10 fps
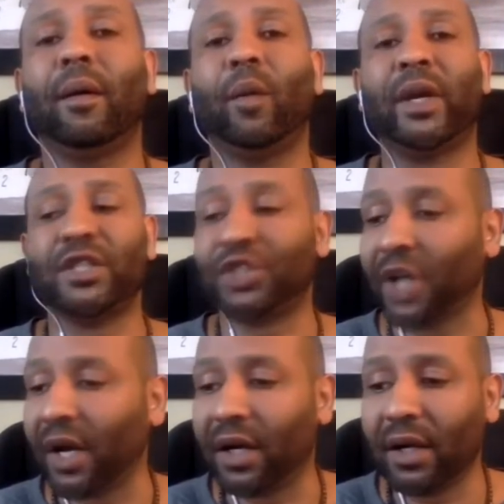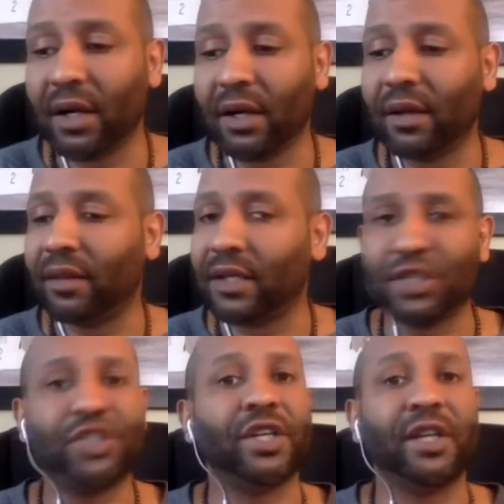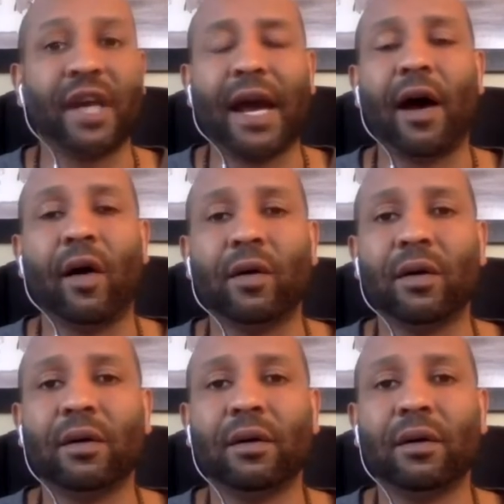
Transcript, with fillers: we can shut this shit down